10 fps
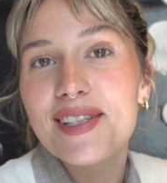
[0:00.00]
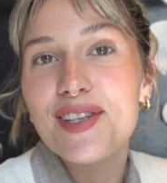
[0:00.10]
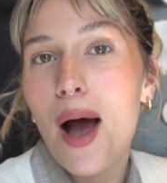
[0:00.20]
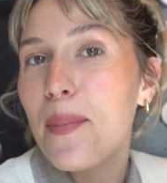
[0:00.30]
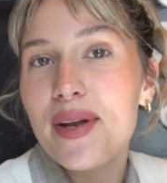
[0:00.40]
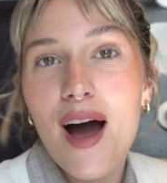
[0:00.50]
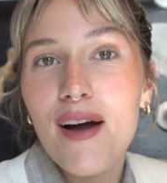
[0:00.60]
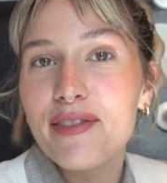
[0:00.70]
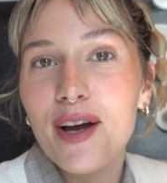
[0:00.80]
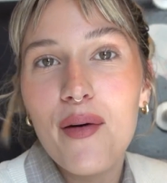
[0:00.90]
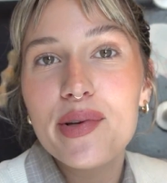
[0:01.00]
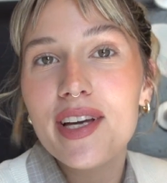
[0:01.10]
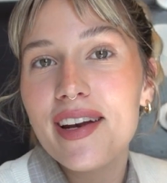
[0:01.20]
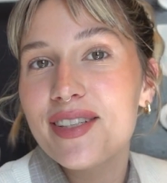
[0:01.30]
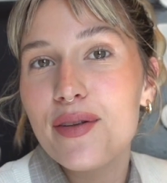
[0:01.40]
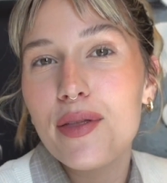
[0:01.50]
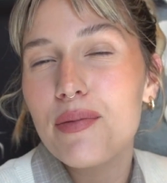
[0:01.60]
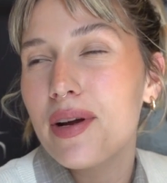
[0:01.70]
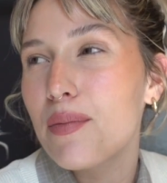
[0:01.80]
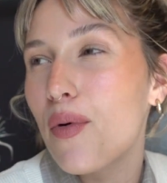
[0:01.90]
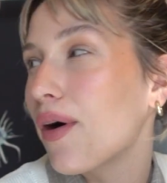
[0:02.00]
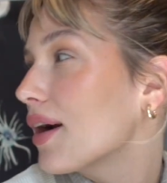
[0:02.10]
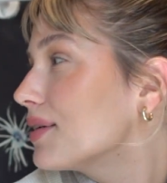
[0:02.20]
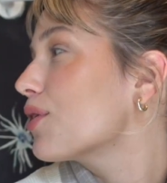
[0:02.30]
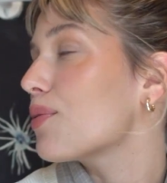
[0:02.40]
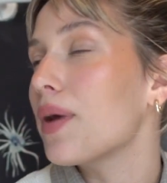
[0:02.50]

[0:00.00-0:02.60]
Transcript: To top it off, you always gotta do 3 or more with